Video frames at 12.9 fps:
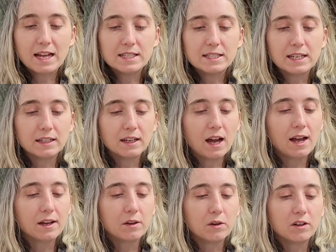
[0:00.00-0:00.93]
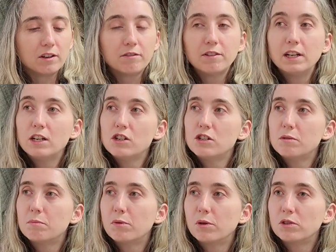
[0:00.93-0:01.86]
I think I'm gonna finish
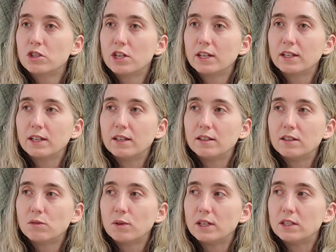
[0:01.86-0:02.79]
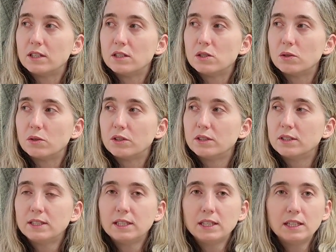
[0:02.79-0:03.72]
this project in
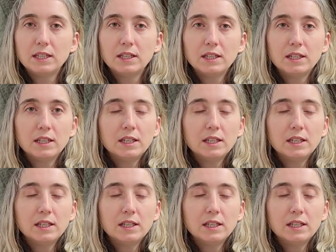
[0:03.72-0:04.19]
2030.